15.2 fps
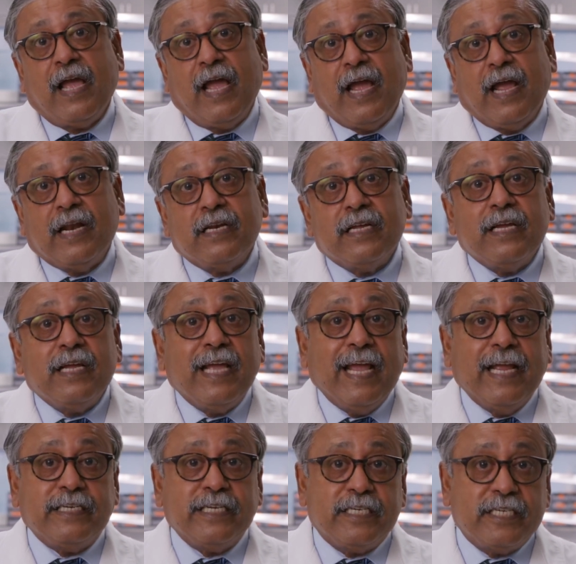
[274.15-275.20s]
And
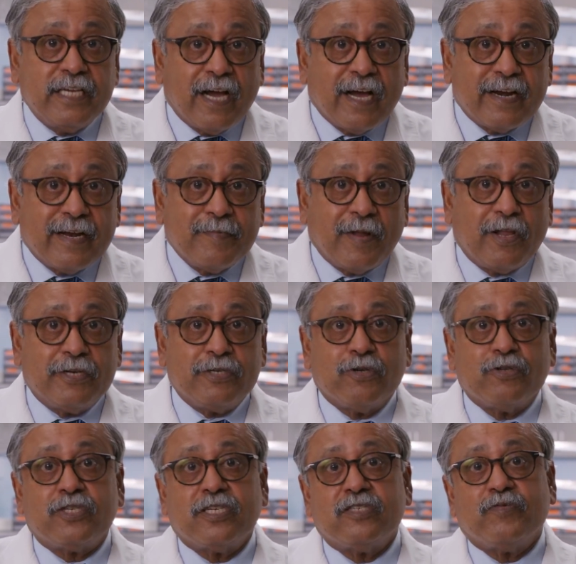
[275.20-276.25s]
ATTR
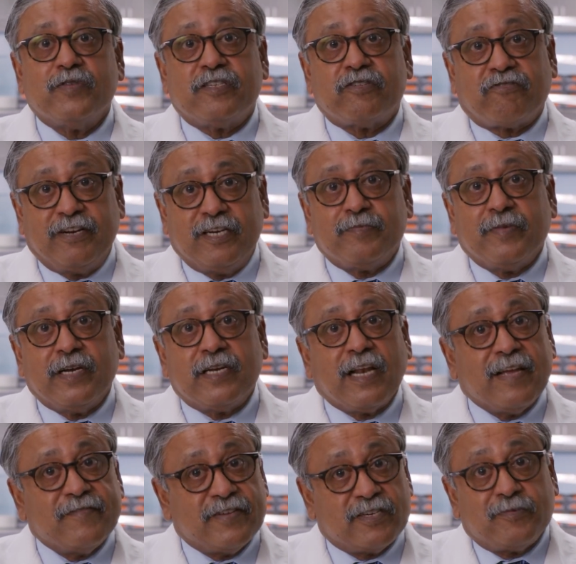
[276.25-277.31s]
amyloidosis with treatment,
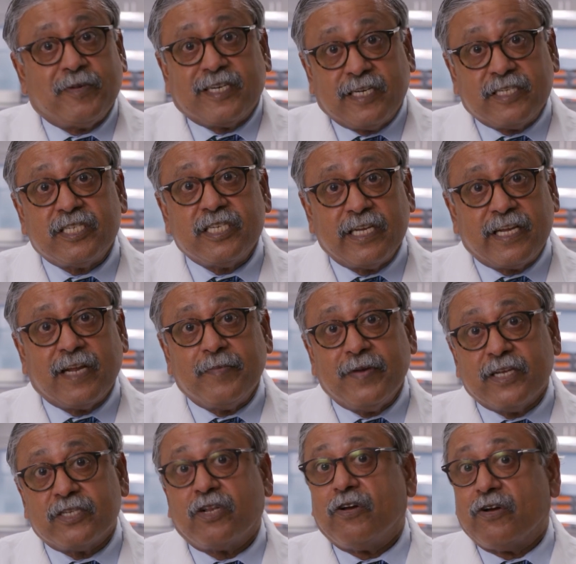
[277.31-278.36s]
life expectancy can be
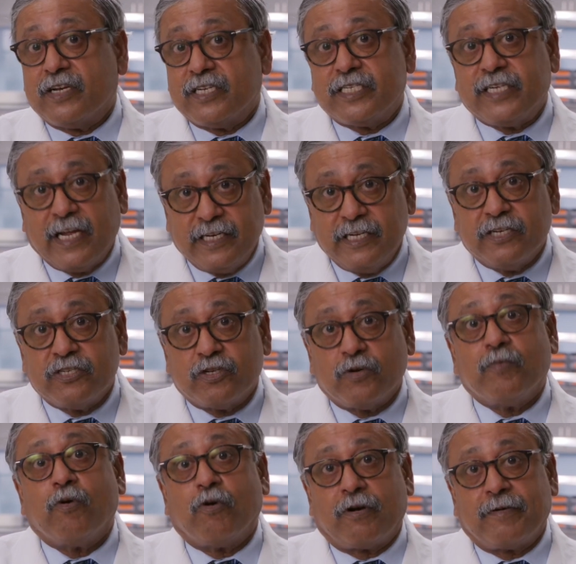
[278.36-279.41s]
as long as 10 years or
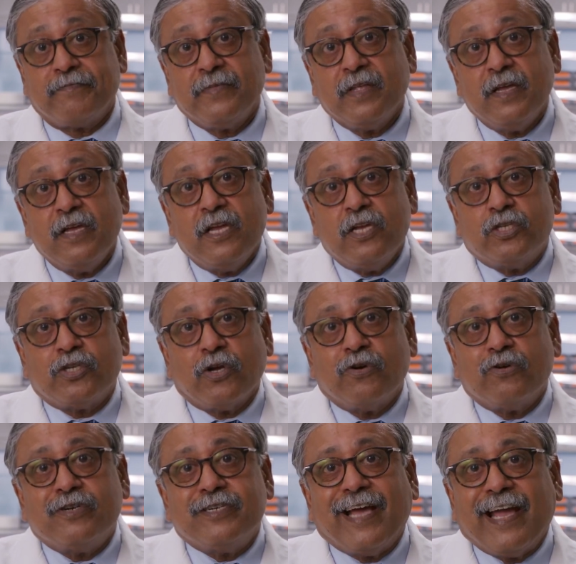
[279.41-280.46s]
more.
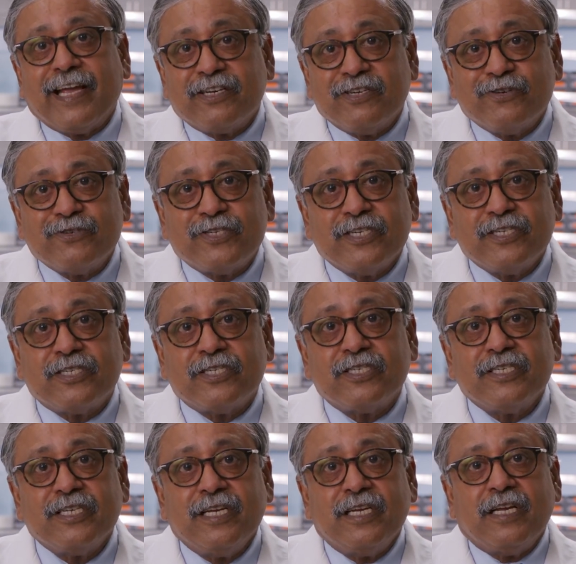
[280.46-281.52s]
So
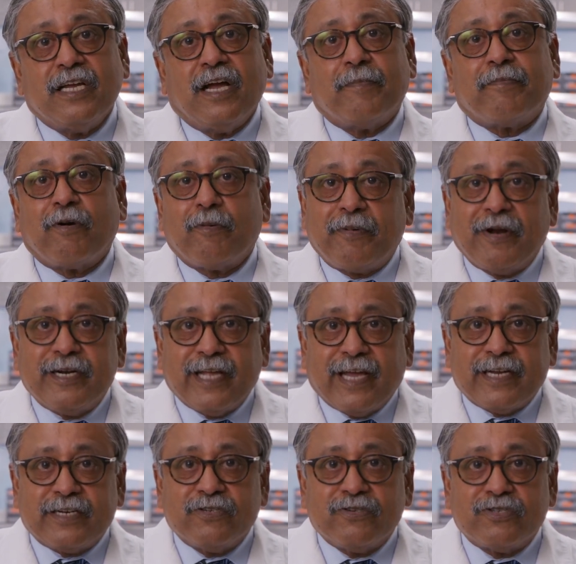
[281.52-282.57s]
diagnosis, appropriate
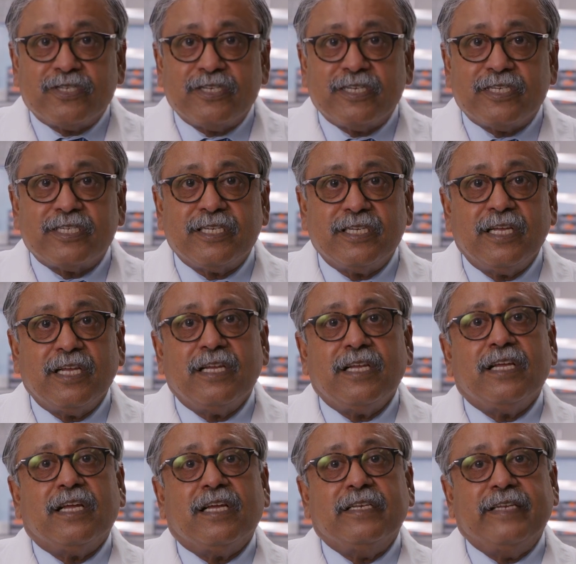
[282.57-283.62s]
diagnosis,
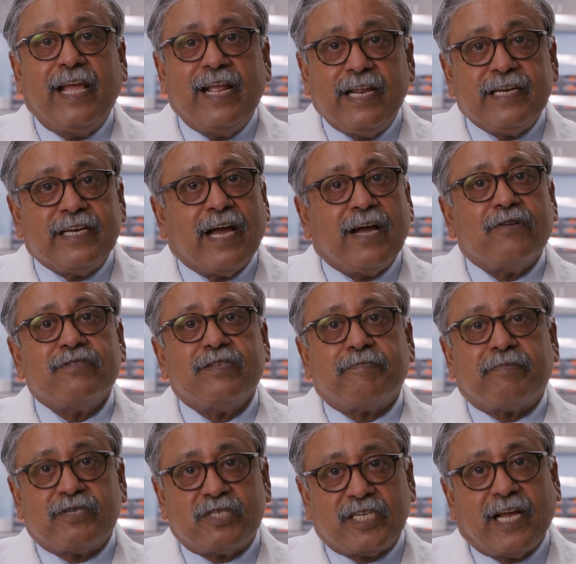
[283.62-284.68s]
nailing down the
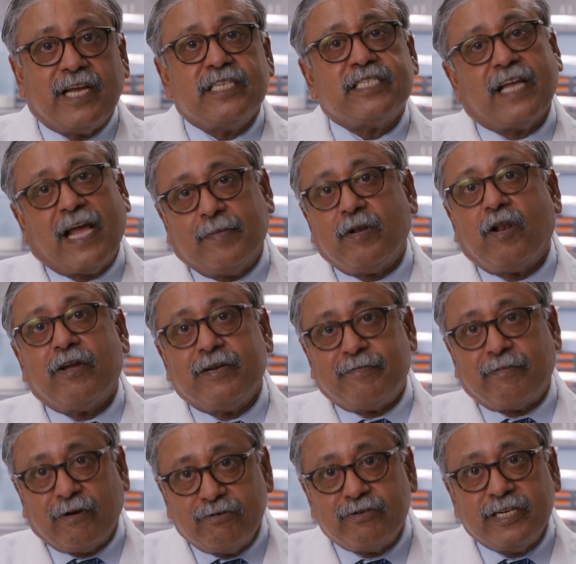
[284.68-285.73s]
precise amyloid
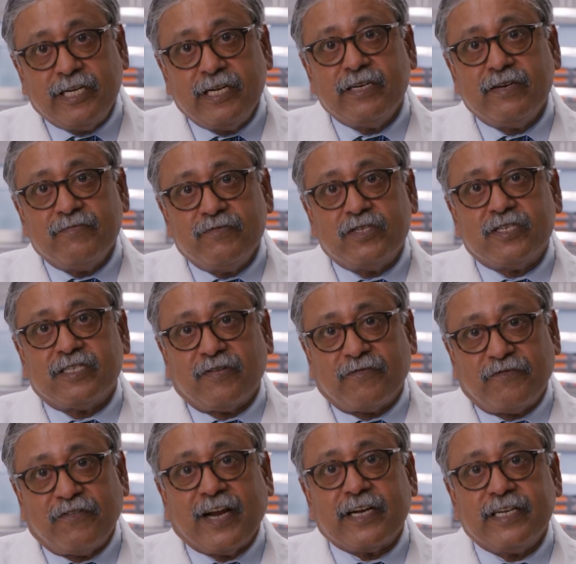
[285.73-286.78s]
protein which is
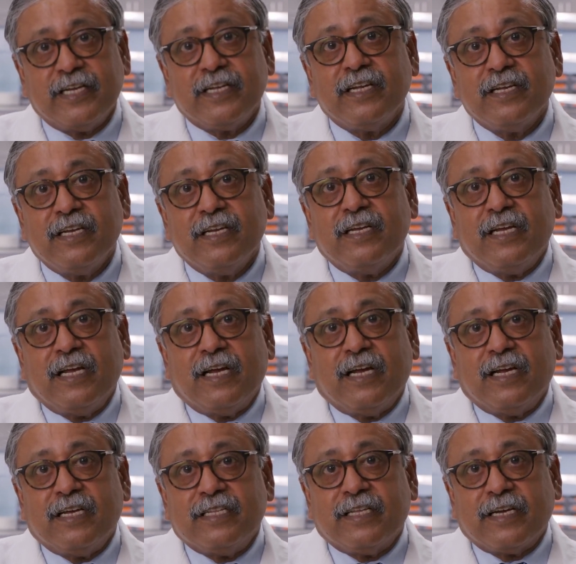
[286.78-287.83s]
affecting
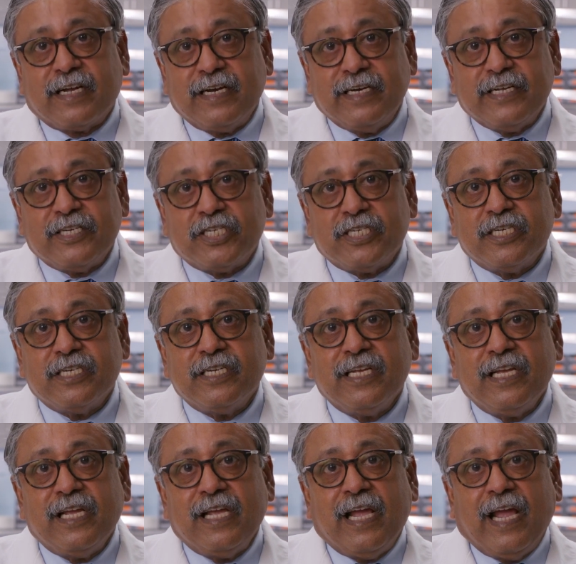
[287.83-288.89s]
the condition,
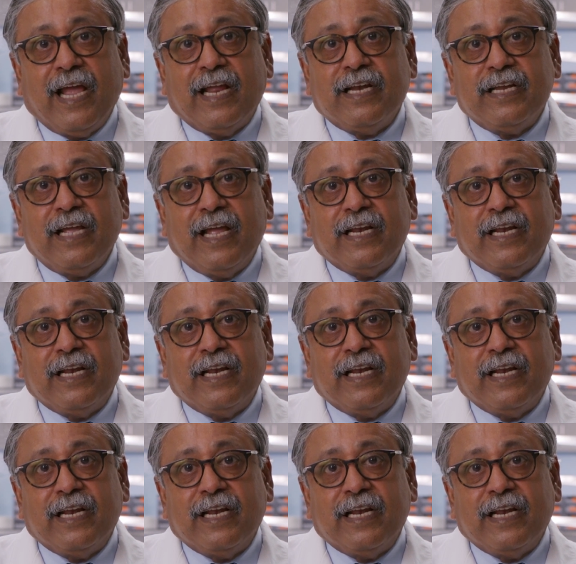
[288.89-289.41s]
and